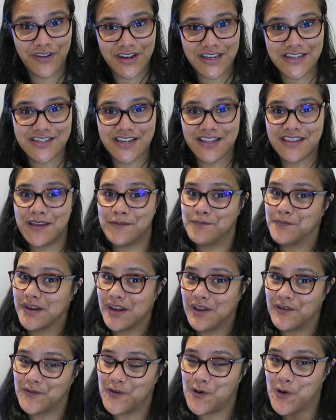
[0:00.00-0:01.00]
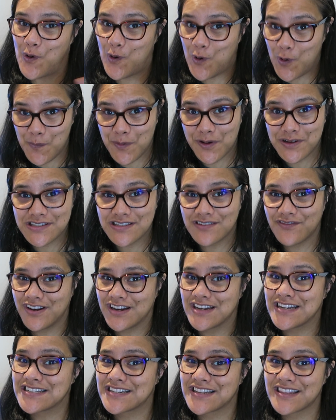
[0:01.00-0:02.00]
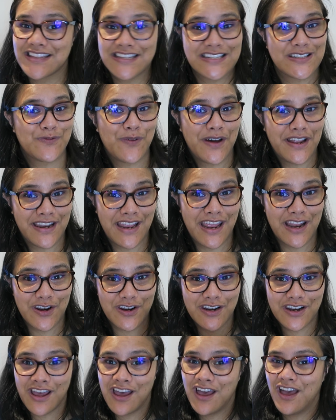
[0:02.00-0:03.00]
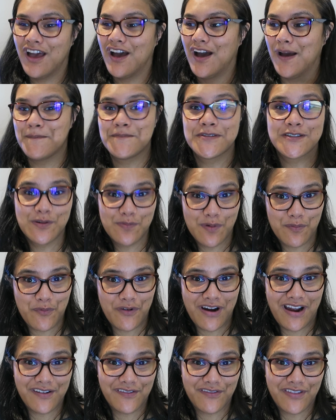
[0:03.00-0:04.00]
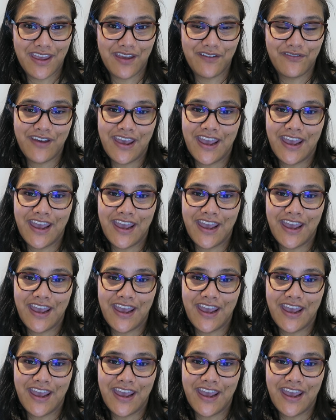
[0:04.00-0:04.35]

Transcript: finishing them, but I've almost finished this one and I'm super proud of that